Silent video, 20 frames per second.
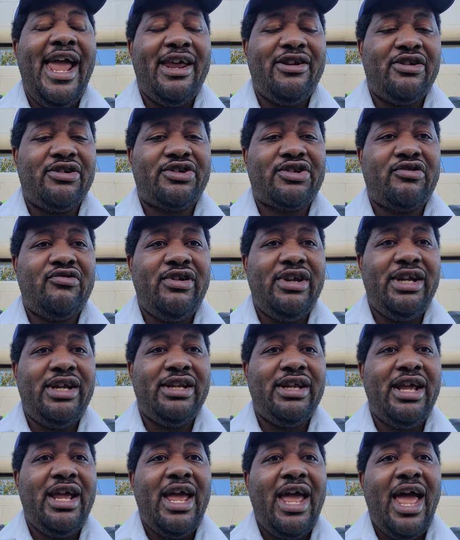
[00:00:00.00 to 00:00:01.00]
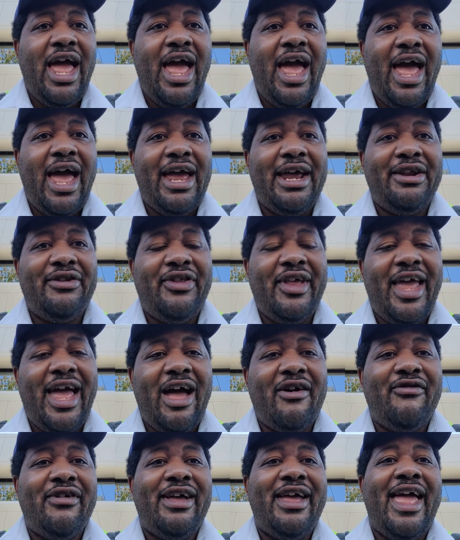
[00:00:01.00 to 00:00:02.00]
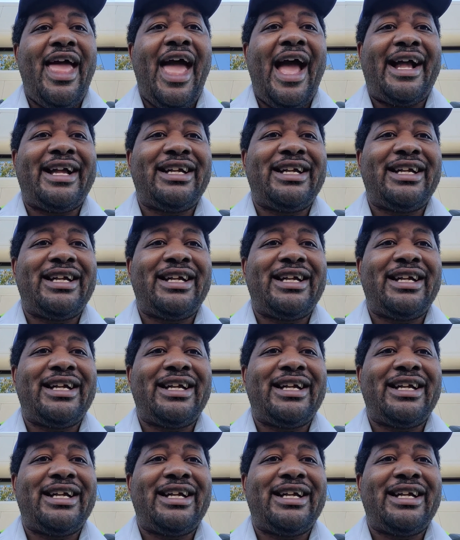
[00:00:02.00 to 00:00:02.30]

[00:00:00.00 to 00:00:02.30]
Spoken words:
inner screen and they have an